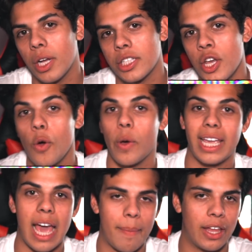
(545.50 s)
ones, where
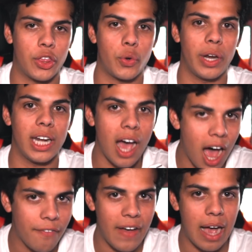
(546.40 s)
you get about
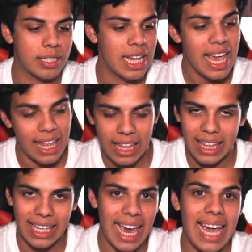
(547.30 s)
3.5 hours. And then
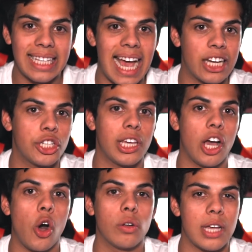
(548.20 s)
the case actually
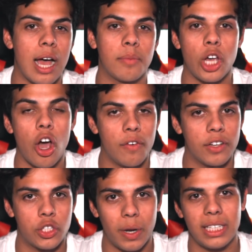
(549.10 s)
holds up to
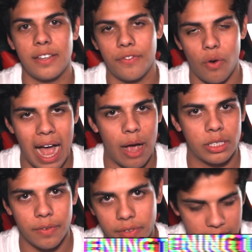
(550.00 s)
over 24
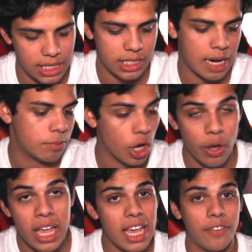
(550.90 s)
hours of listening time.
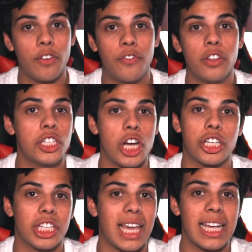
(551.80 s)
So if you fully
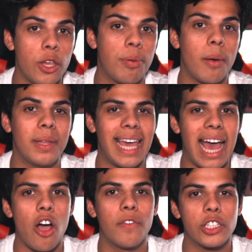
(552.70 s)
charge the case, you probably
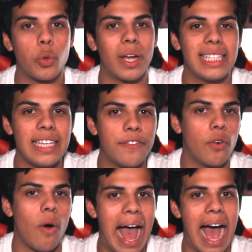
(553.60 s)
get over
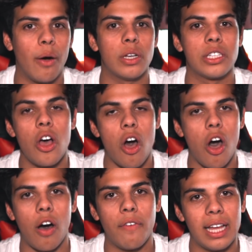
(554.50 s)
24 hours
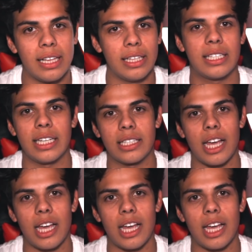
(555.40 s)
of listening